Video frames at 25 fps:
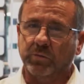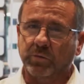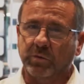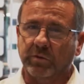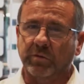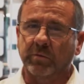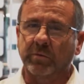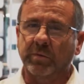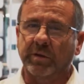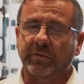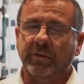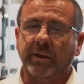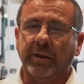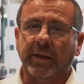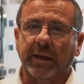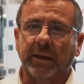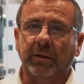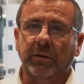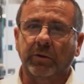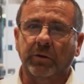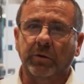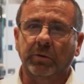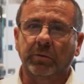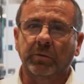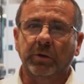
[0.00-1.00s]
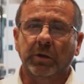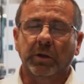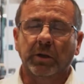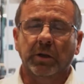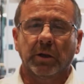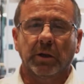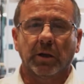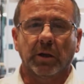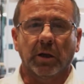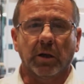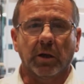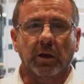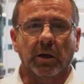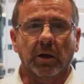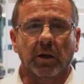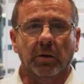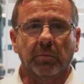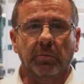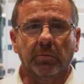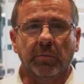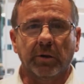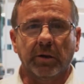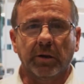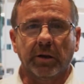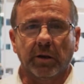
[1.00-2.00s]
with them if they can do,
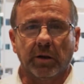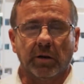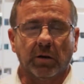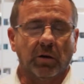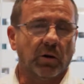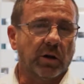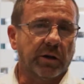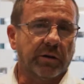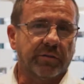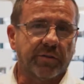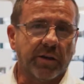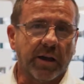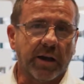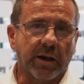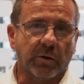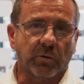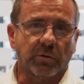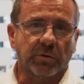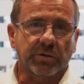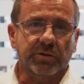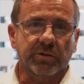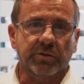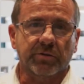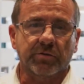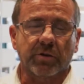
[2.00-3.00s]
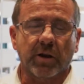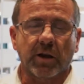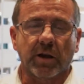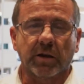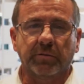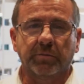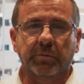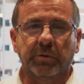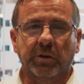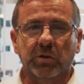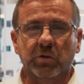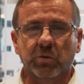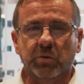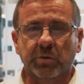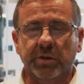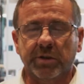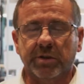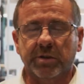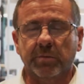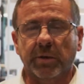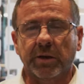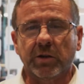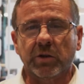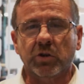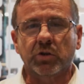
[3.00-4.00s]
or if they're going to drive, because we need
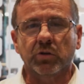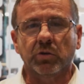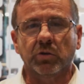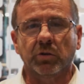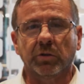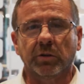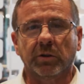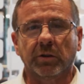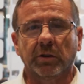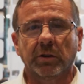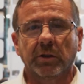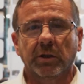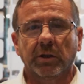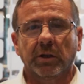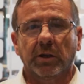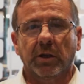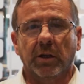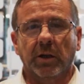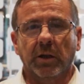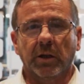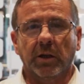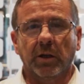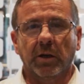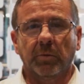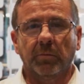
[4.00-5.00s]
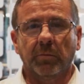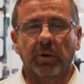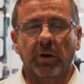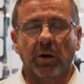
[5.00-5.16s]
to make sure that